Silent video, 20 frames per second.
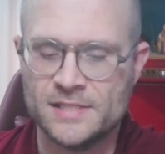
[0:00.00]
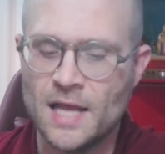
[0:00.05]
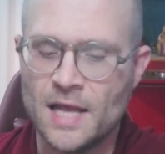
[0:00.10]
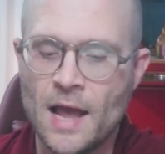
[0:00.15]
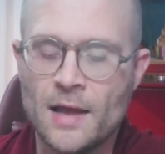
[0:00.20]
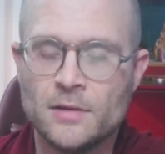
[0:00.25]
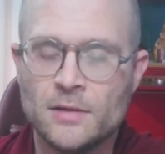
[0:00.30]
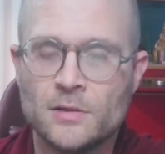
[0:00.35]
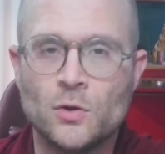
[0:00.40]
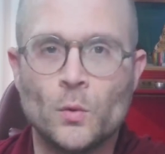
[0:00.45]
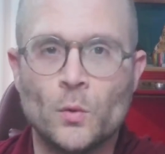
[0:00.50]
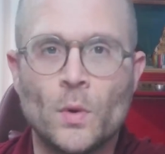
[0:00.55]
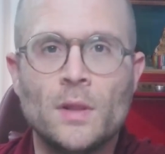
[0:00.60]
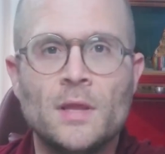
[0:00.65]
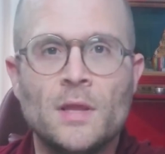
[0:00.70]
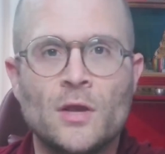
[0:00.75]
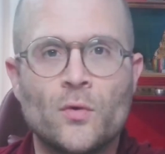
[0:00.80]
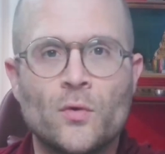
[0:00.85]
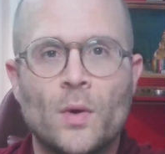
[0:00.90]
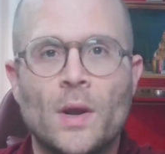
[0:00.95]
to really
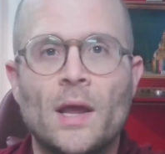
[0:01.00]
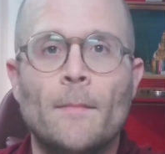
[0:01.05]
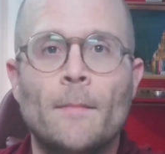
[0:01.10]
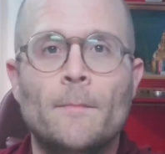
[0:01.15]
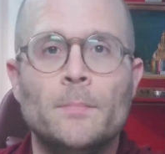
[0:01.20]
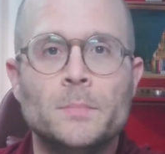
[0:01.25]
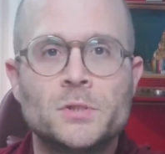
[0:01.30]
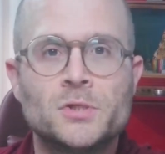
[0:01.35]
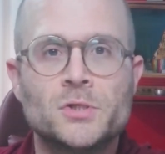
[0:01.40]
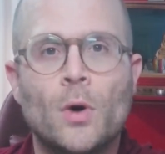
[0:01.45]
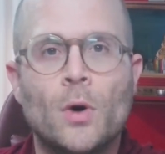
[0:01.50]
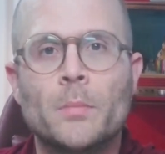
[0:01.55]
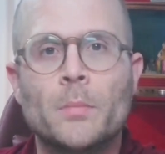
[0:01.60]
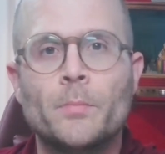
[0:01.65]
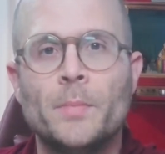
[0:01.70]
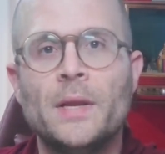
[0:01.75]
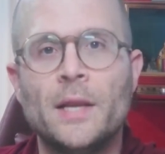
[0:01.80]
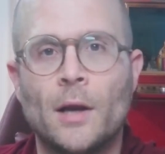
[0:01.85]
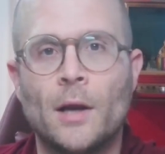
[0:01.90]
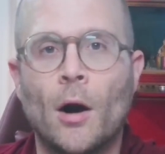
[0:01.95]
create a strong
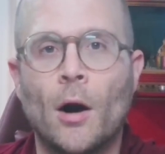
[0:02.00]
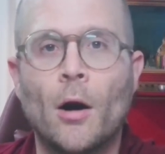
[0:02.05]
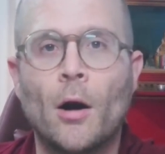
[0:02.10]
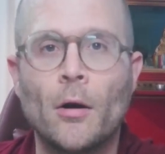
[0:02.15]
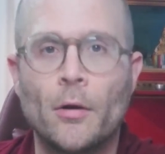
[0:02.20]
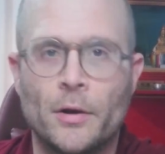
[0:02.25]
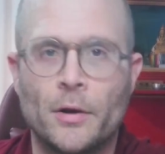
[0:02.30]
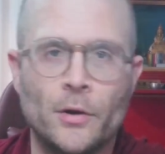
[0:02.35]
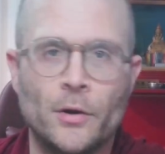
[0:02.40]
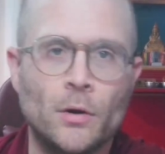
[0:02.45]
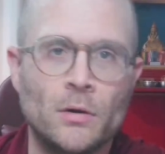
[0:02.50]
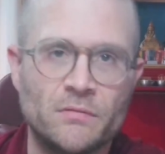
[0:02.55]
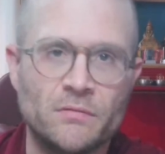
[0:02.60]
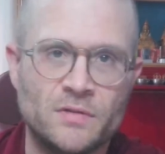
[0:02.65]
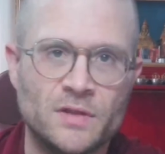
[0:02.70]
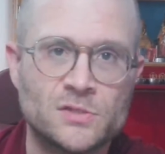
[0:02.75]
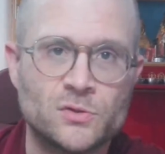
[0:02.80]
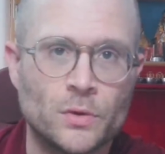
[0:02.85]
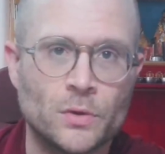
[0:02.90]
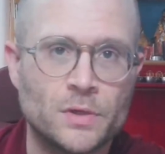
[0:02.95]
beating heart in all of these
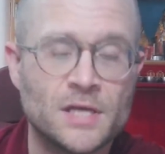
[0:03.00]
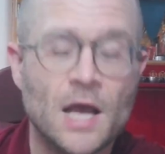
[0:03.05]
stories.